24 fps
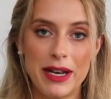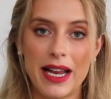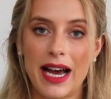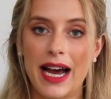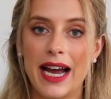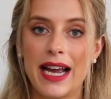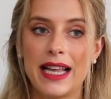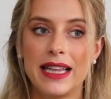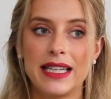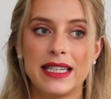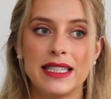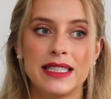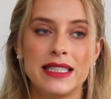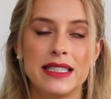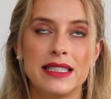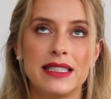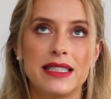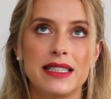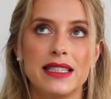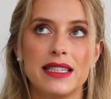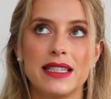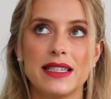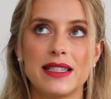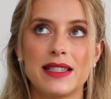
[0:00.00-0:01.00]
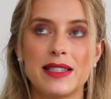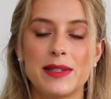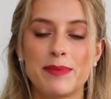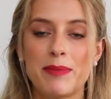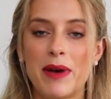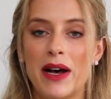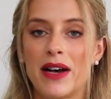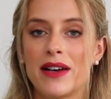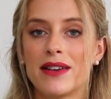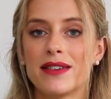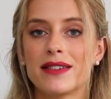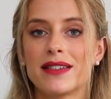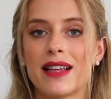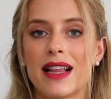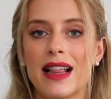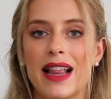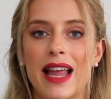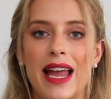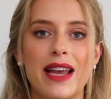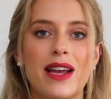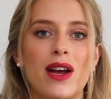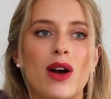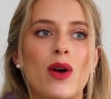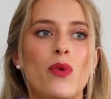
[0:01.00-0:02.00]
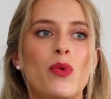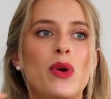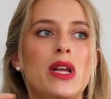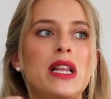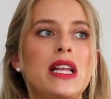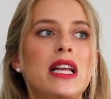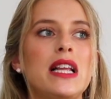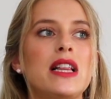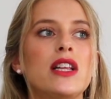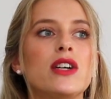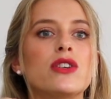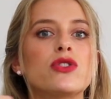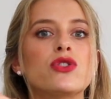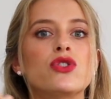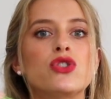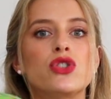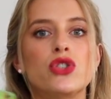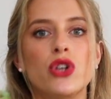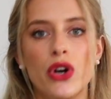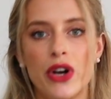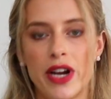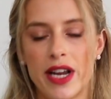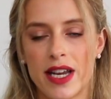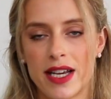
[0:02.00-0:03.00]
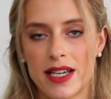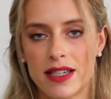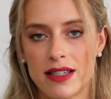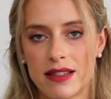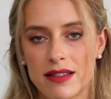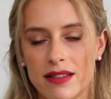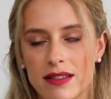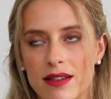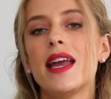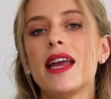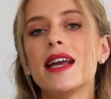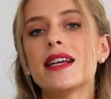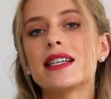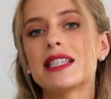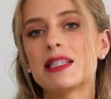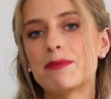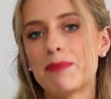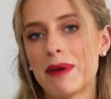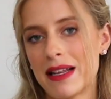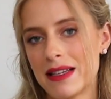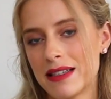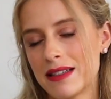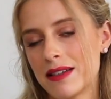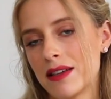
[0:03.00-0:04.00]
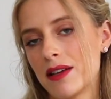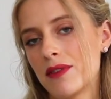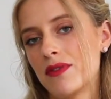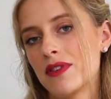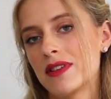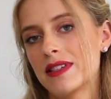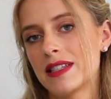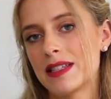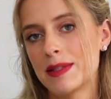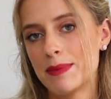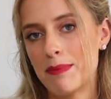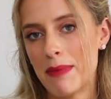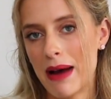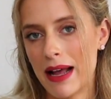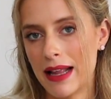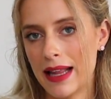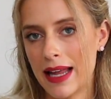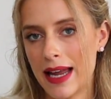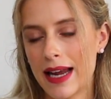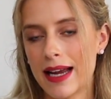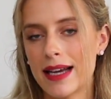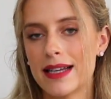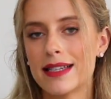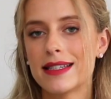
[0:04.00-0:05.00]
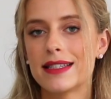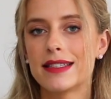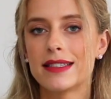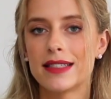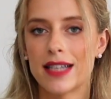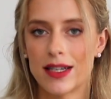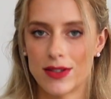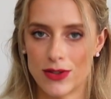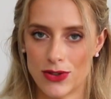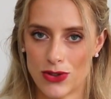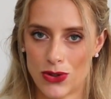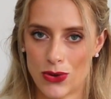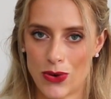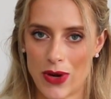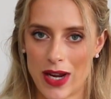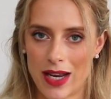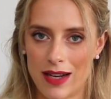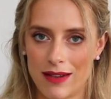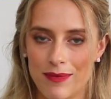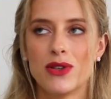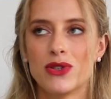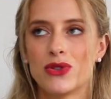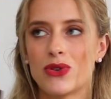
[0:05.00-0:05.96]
Island smells like a really luxurious, expensive smelling sunscreen.